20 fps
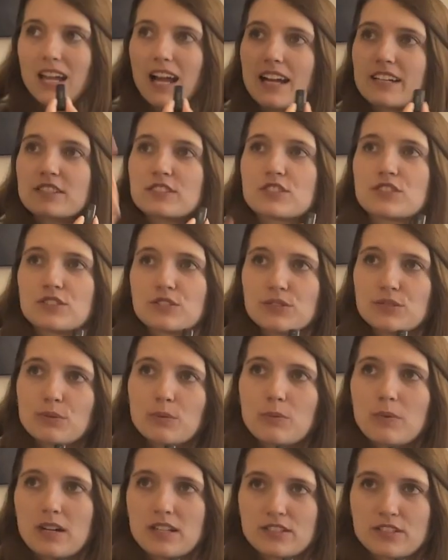I do
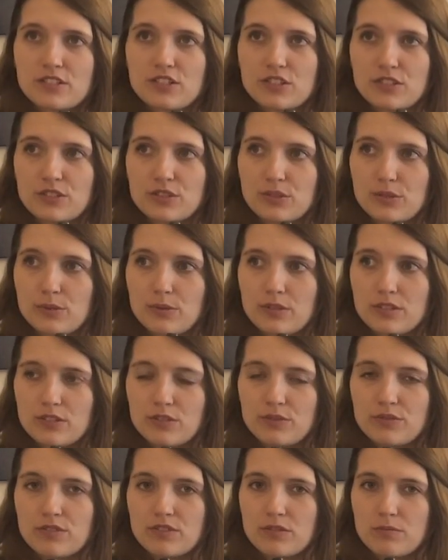want to
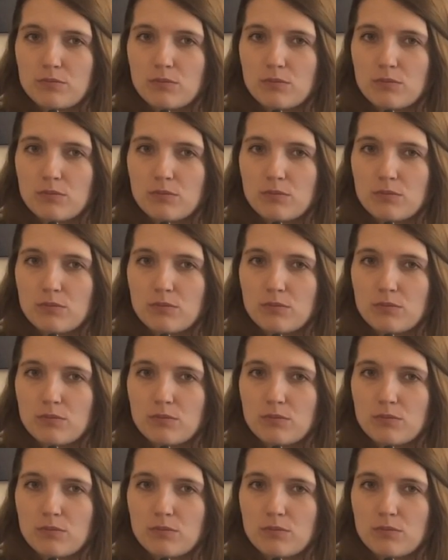do some